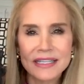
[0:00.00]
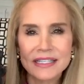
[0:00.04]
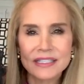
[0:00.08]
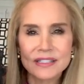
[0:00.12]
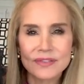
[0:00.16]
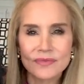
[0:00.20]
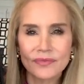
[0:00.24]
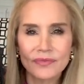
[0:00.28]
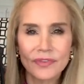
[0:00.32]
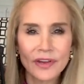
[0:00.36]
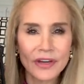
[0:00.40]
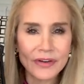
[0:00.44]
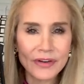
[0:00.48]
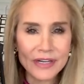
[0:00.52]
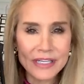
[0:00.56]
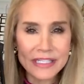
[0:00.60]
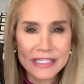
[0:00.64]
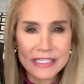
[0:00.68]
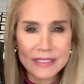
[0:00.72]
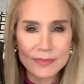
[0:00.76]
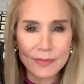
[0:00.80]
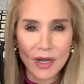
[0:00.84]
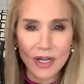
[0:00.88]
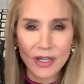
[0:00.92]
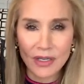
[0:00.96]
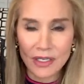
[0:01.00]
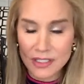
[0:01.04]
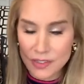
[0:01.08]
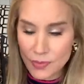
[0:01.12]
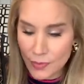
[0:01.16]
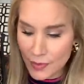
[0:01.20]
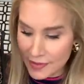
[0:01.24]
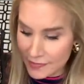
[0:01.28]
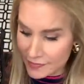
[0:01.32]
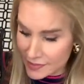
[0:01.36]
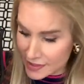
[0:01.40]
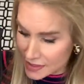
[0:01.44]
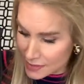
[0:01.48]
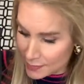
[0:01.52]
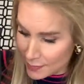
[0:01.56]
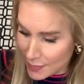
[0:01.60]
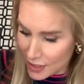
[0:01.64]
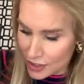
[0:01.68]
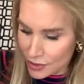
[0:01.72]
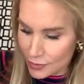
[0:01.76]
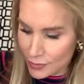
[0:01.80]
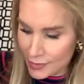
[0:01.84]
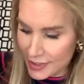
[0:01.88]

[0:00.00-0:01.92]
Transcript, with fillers: It's very small. It's one of the smaller